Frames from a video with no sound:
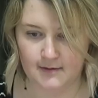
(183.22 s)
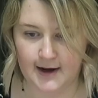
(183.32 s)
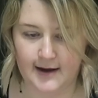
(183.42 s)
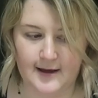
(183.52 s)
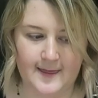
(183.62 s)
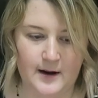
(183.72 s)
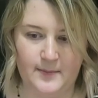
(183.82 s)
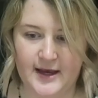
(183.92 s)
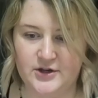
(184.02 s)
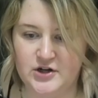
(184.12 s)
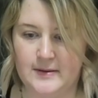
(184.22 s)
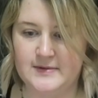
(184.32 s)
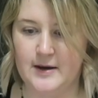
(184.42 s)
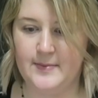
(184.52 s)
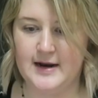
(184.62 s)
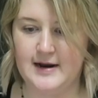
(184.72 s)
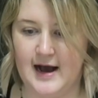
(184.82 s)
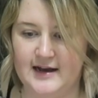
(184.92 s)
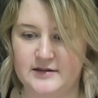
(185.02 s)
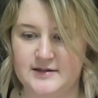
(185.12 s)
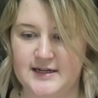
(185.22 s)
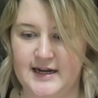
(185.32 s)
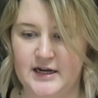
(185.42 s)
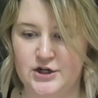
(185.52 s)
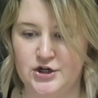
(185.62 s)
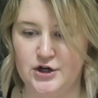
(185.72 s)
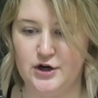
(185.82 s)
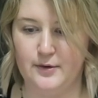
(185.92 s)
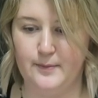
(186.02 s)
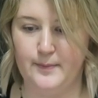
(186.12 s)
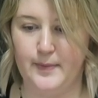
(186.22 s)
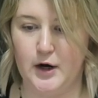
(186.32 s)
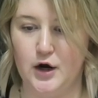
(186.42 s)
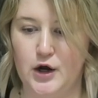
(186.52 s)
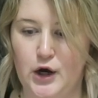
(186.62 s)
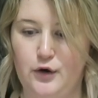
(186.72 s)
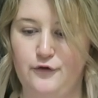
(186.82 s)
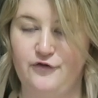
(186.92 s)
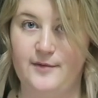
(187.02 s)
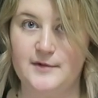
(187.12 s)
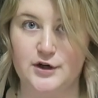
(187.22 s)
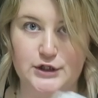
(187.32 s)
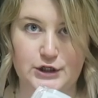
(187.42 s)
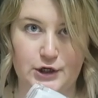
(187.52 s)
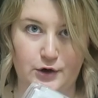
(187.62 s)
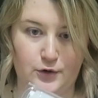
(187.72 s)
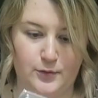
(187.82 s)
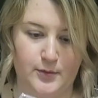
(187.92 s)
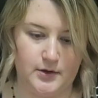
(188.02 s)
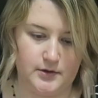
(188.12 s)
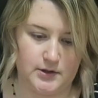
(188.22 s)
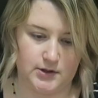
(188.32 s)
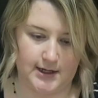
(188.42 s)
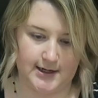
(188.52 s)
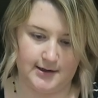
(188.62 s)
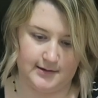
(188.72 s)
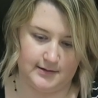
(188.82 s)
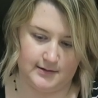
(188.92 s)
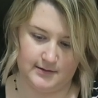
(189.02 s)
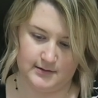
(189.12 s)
Okay, and then a page comes up and it asks to enter your barcode from your tube. So that is